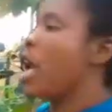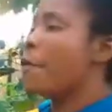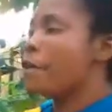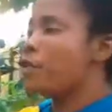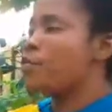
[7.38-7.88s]
I
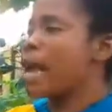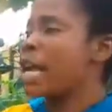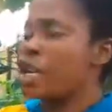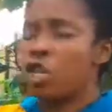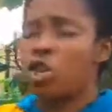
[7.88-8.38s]
want to
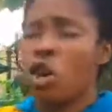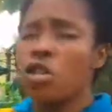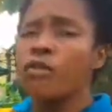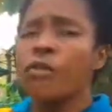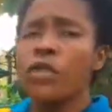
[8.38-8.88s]
make a
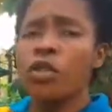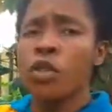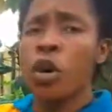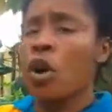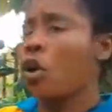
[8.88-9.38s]
short
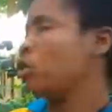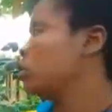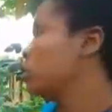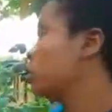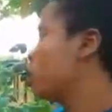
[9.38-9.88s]
video on
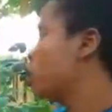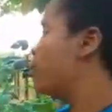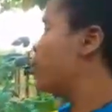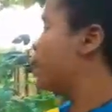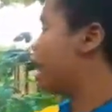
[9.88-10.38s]

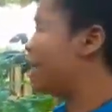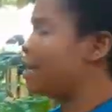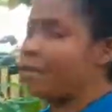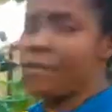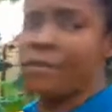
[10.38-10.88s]
bitter
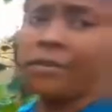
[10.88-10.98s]
leaf.